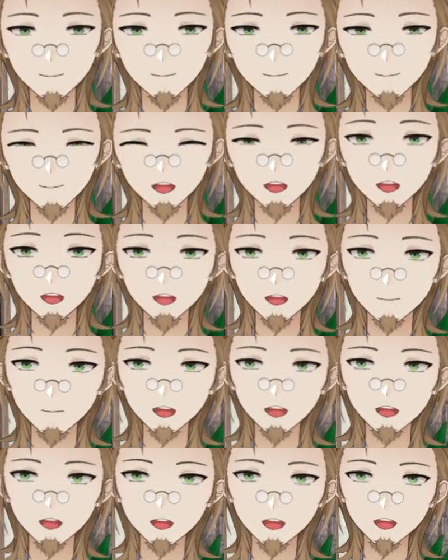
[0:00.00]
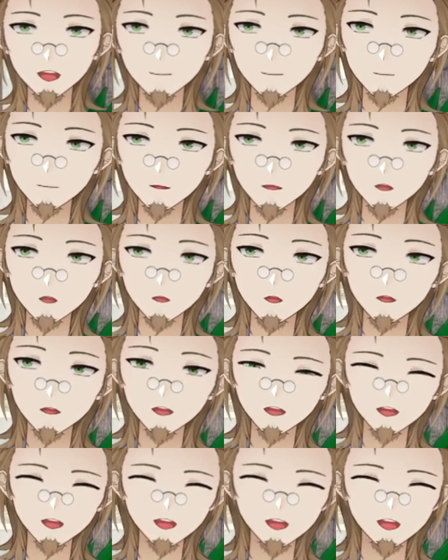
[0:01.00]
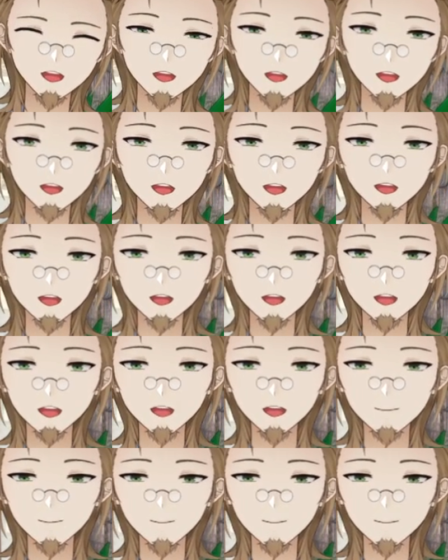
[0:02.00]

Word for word: fantasy magic. It's really cool. Uh,